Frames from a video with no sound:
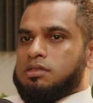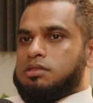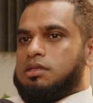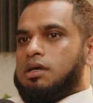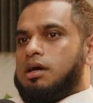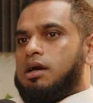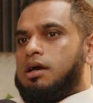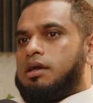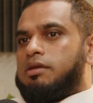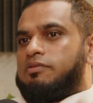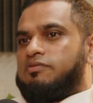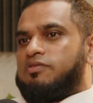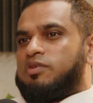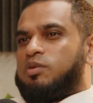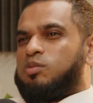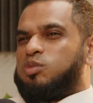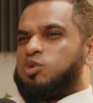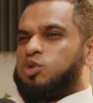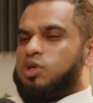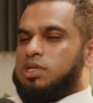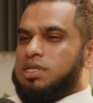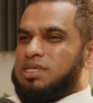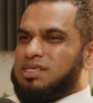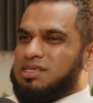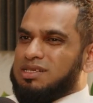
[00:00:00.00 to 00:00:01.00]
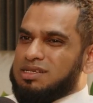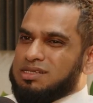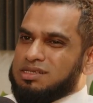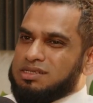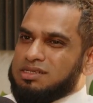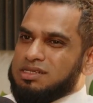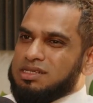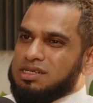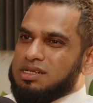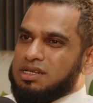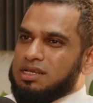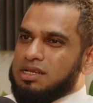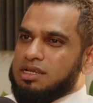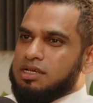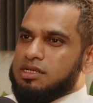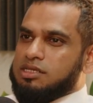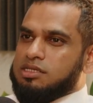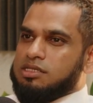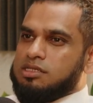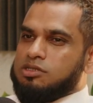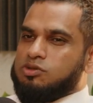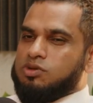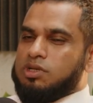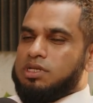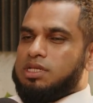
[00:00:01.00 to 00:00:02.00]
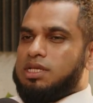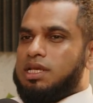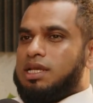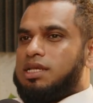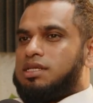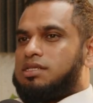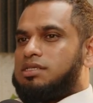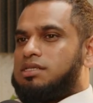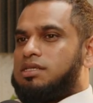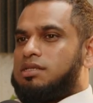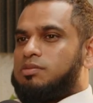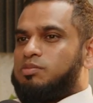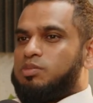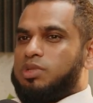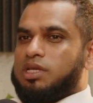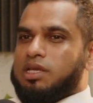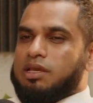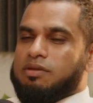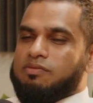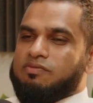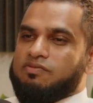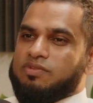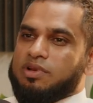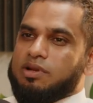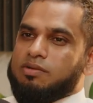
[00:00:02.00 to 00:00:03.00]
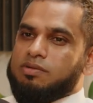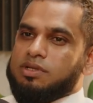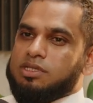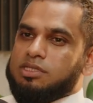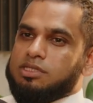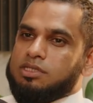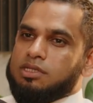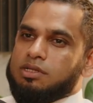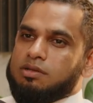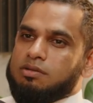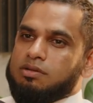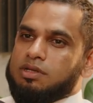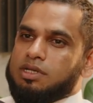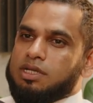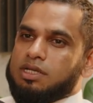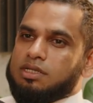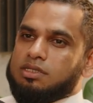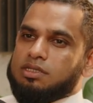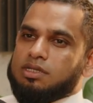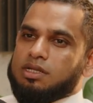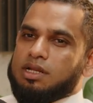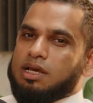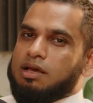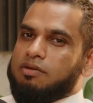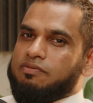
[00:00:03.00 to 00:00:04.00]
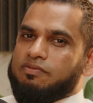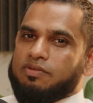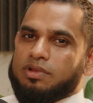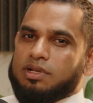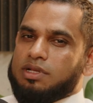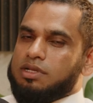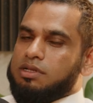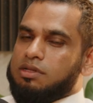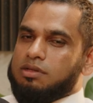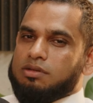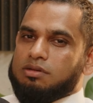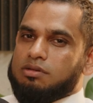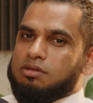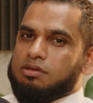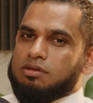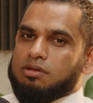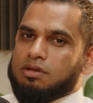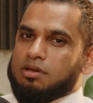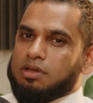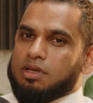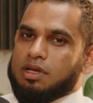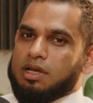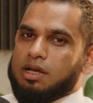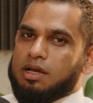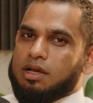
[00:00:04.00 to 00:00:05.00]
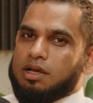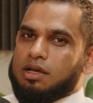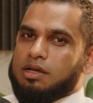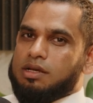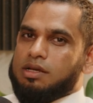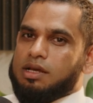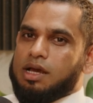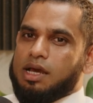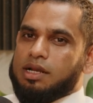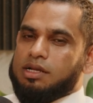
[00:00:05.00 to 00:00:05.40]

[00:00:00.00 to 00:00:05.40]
starting from 2016-ish 2018 became very serious and i felt look uh,